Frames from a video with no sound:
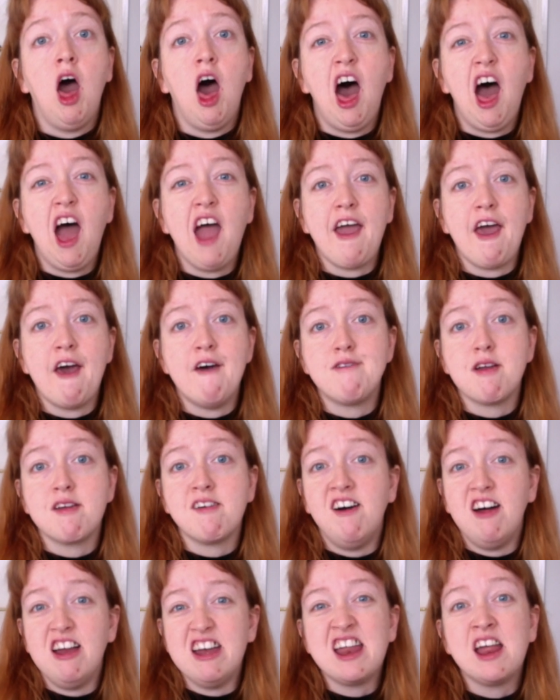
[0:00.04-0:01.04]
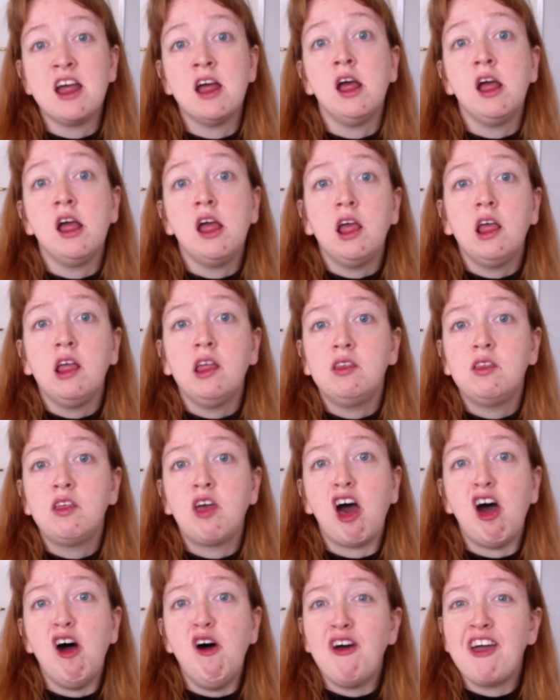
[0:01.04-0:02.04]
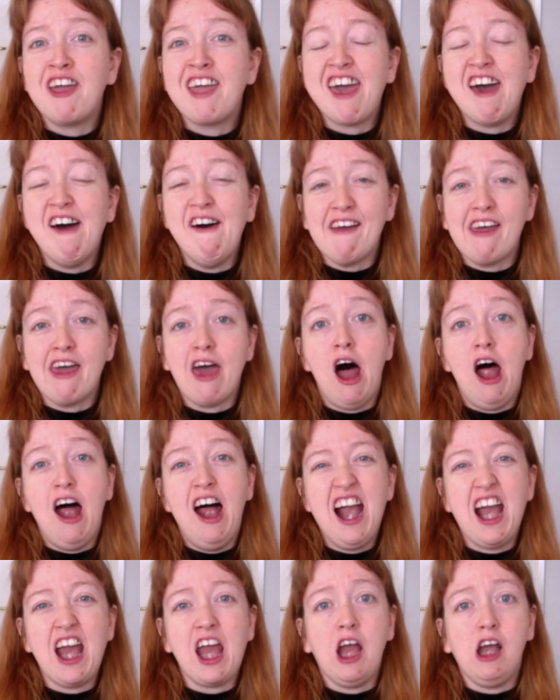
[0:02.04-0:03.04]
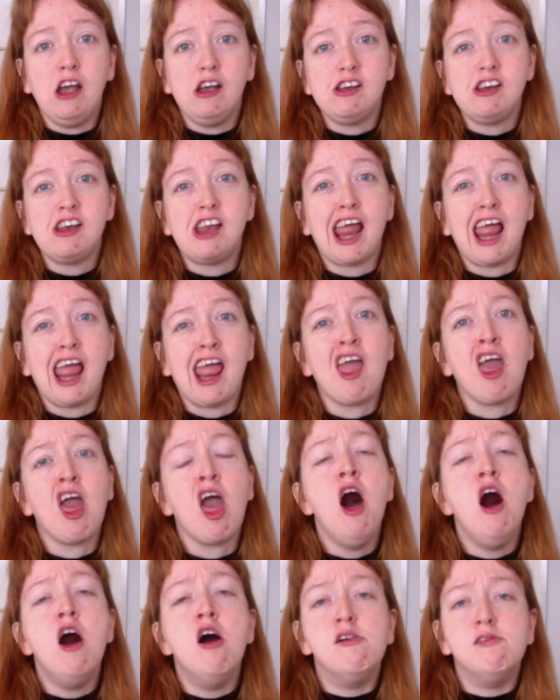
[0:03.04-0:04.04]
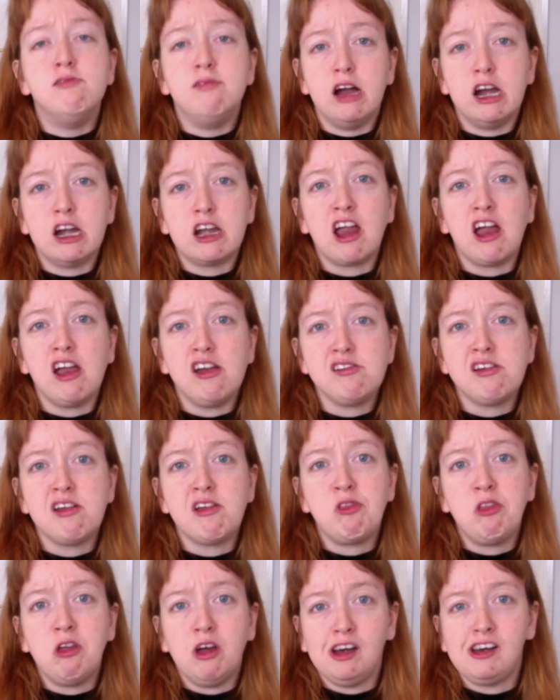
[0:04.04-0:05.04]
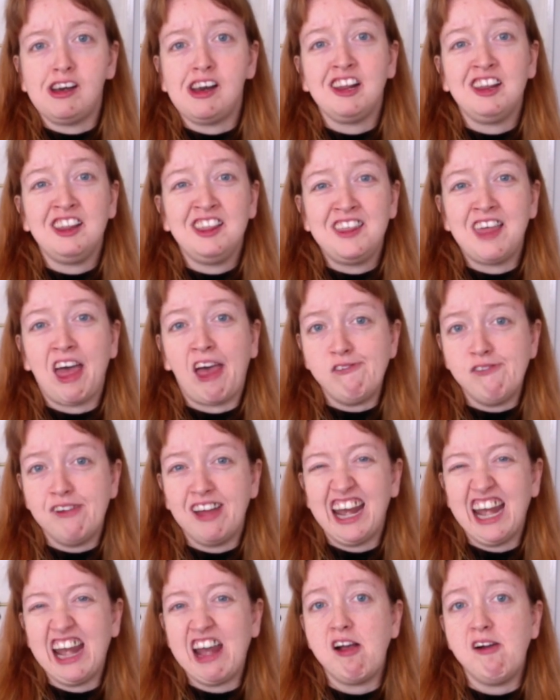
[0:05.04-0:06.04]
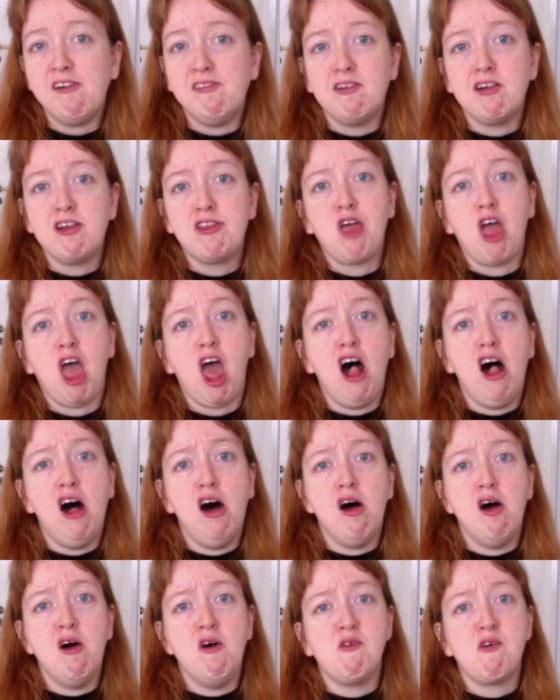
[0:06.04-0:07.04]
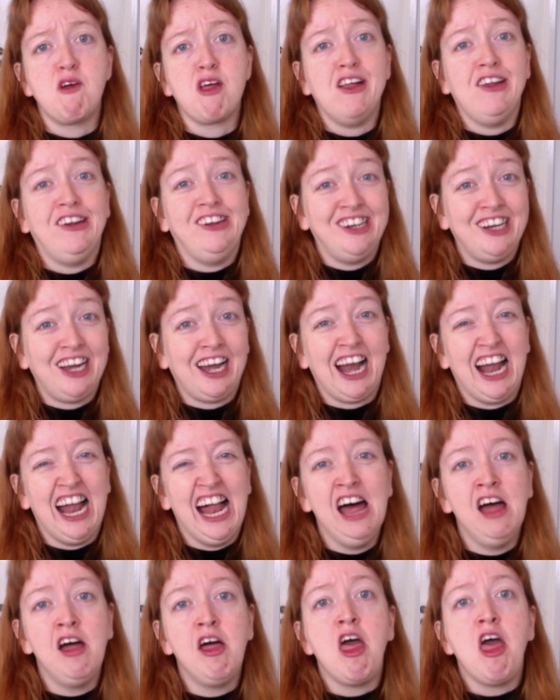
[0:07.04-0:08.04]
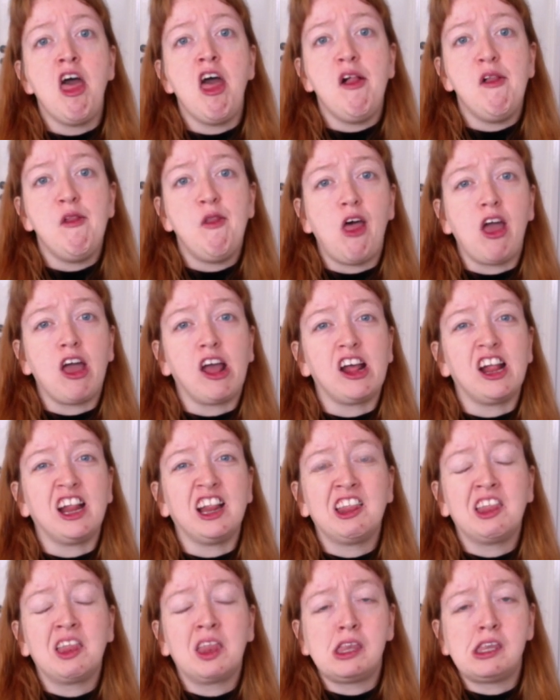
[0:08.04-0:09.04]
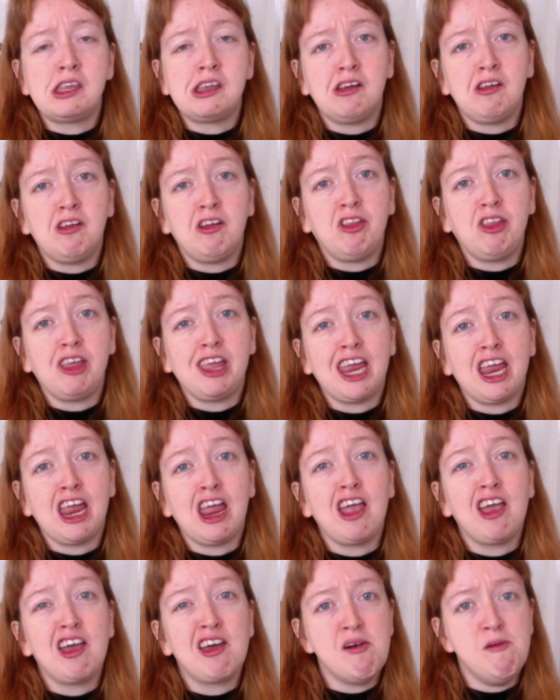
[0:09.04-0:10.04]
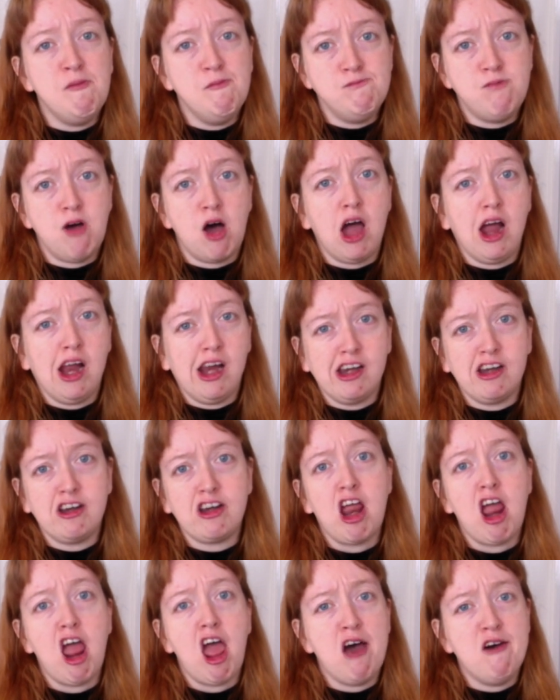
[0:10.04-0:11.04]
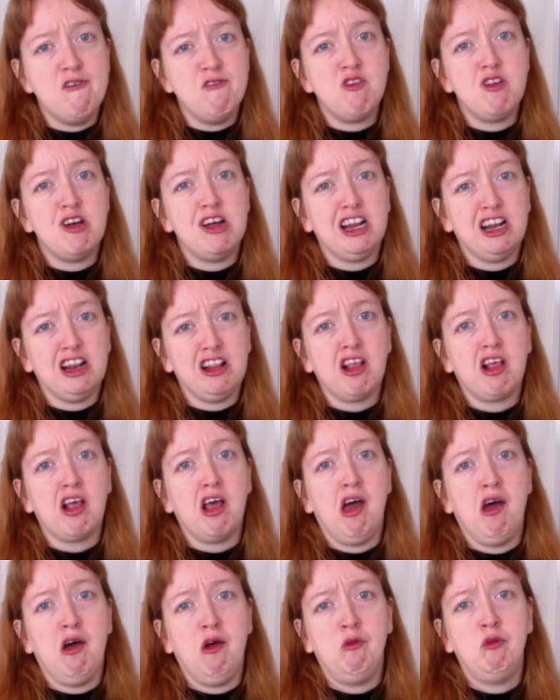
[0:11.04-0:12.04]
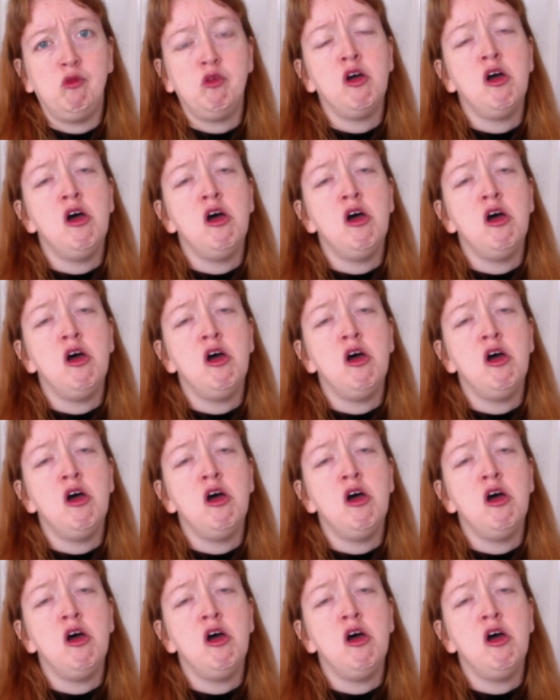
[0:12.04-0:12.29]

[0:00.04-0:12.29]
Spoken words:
Hi everyone. So here we are on day 137 without a wheelchair, thanks to the combined efforts of